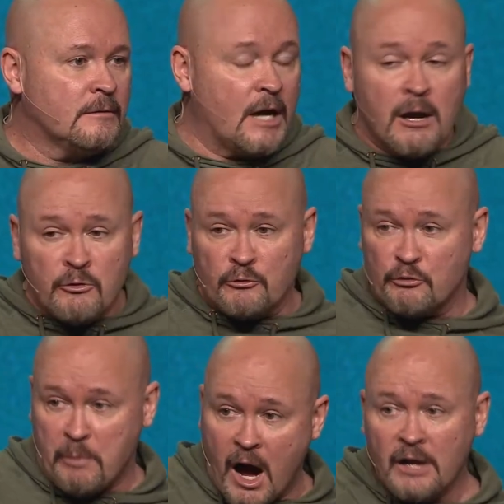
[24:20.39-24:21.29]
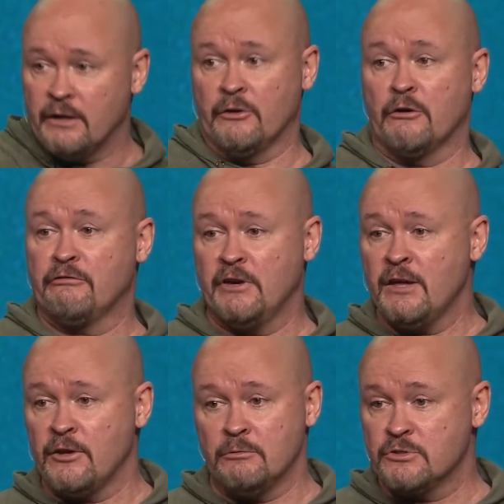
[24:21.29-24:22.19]
God was responding to her
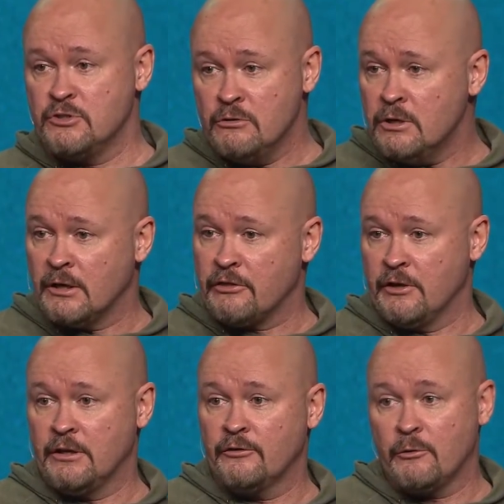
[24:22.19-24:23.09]
faith. He was doing things.